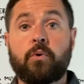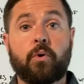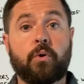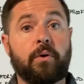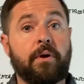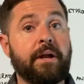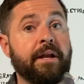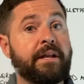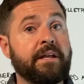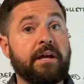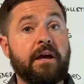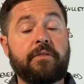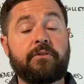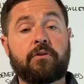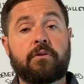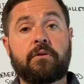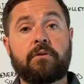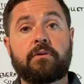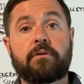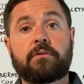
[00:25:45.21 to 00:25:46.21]
or any
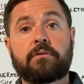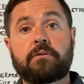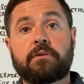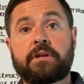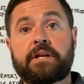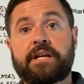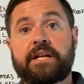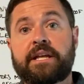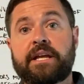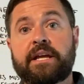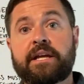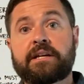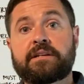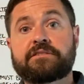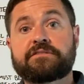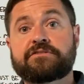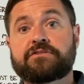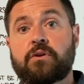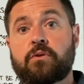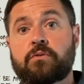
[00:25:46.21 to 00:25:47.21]
other leading
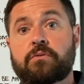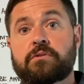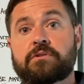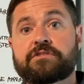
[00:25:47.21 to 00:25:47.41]
solar